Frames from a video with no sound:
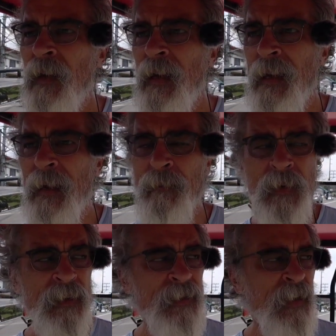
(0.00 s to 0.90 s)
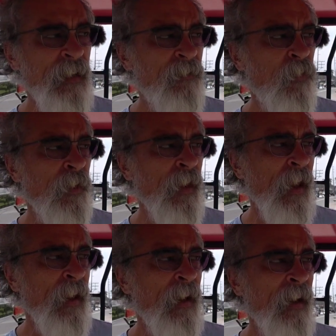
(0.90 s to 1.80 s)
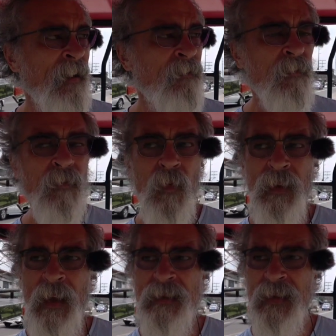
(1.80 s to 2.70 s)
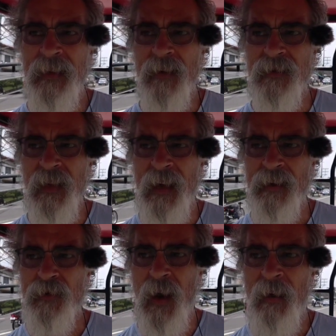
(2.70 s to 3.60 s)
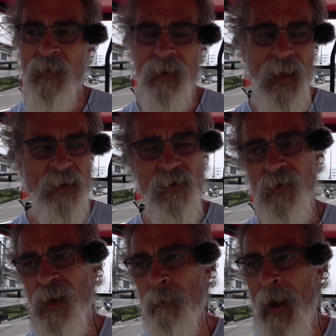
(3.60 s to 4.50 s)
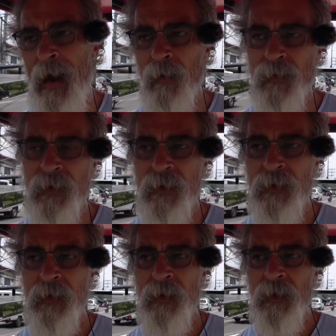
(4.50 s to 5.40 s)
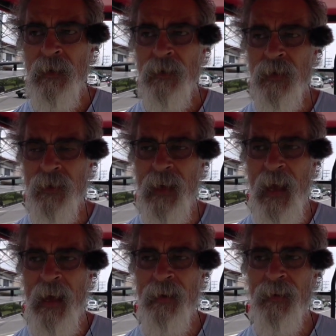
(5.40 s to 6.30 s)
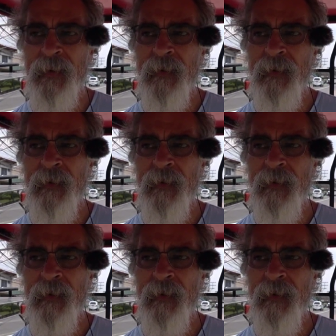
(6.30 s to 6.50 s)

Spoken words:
And I'm going to see if when they see there's a lot of traffic, they should come out to the end